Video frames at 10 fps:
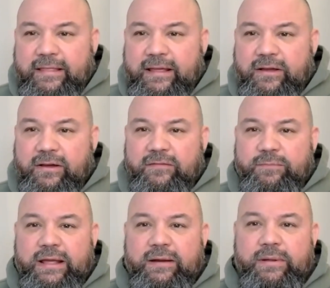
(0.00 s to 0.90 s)
They could
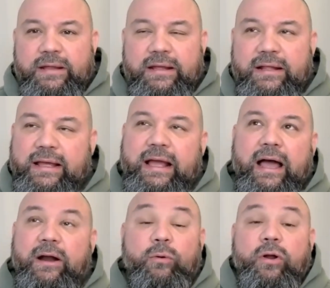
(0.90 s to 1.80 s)
have made me like
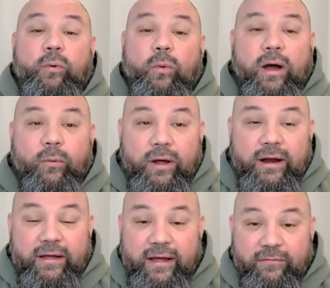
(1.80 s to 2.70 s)
I don't know what
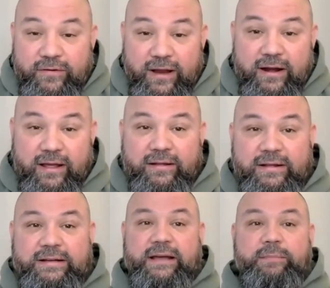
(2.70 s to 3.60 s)
would it have done it.
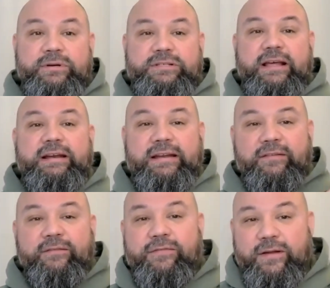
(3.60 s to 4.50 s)
Ten percent
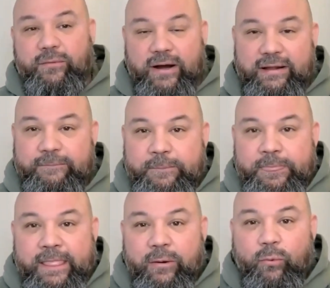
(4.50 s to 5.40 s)
didn't feel right.
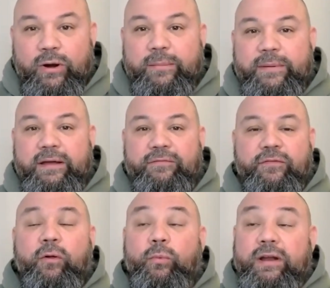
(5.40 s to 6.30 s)
Would it be a
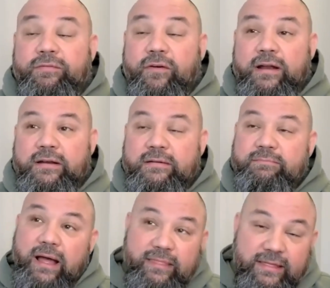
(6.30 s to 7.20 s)
full refund?
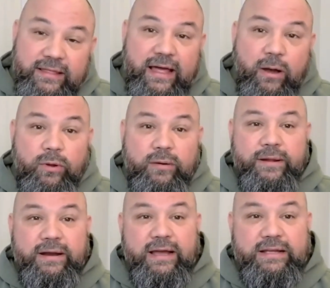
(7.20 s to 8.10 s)
I think that would have
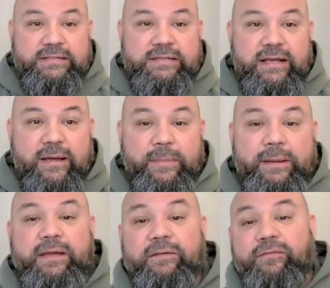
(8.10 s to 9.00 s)
been nice.
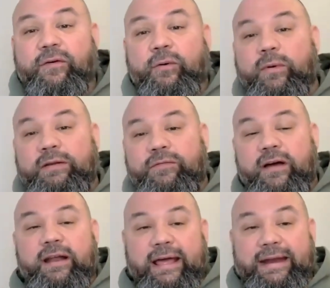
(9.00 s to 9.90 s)
Maybe a full
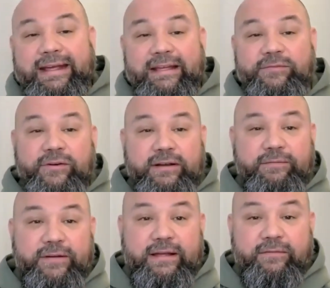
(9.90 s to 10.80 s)
refund and a gift
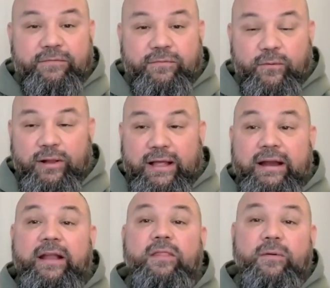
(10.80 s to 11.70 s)
certificate for
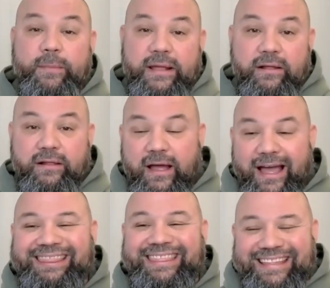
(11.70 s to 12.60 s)
like another meal.
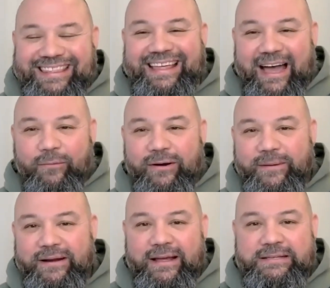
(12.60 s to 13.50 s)
I think that would
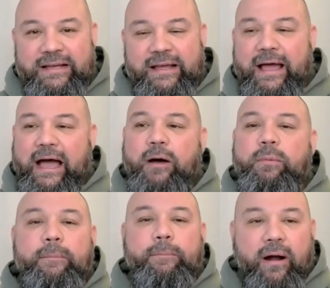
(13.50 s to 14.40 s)
have been nice. How
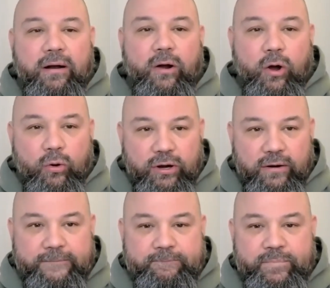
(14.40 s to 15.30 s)
about part
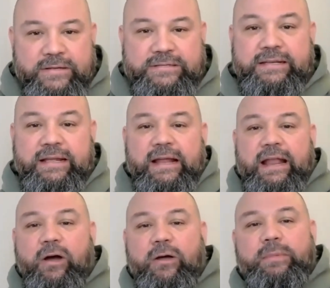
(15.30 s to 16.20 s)
owner? See,
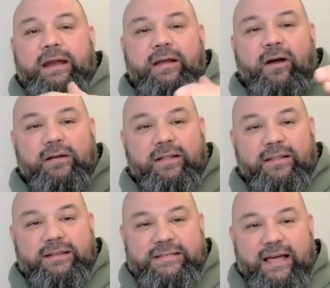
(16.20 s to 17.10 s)
now I'm getting
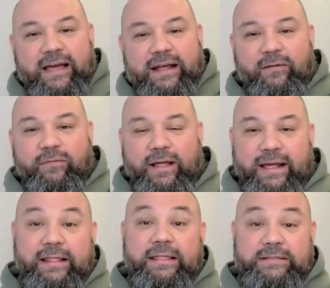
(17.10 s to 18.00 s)
onto the side of
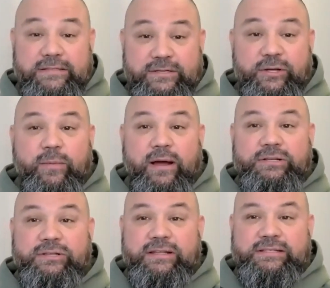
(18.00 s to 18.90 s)
like this is too
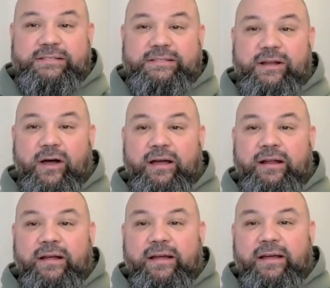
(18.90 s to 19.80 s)
much. This is
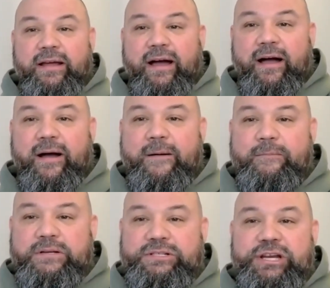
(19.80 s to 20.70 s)
not
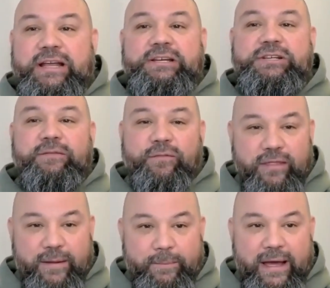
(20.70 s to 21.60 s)
um, changing
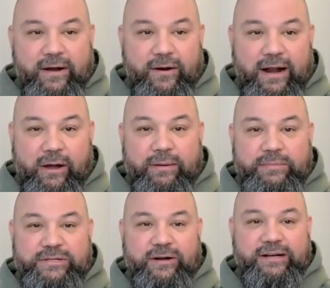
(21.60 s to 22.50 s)
for the better. Now
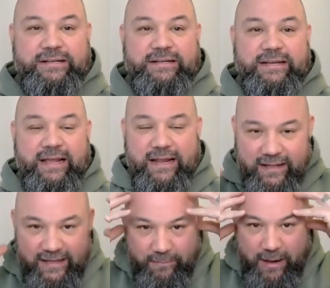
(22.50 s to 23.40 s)
I'm starting to take
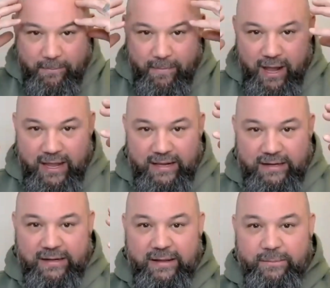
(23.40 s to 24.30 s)
it in my
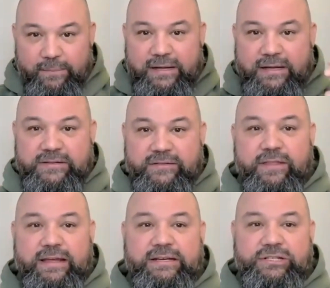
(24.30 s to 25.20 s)
mind because
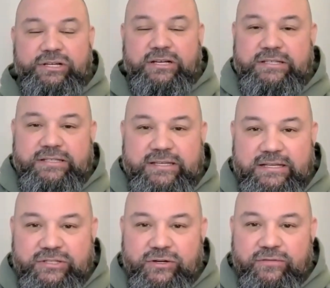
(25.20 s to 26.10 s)
of the injustice
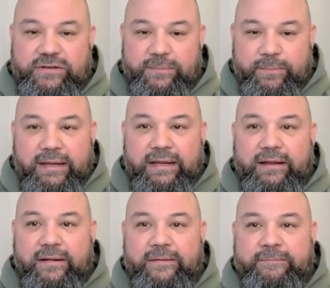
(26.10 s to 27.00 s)
that served to
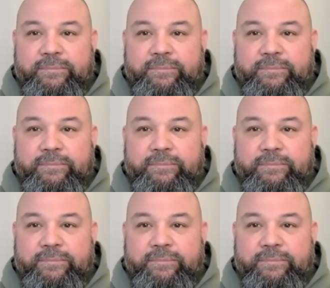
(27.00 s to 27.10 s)
me.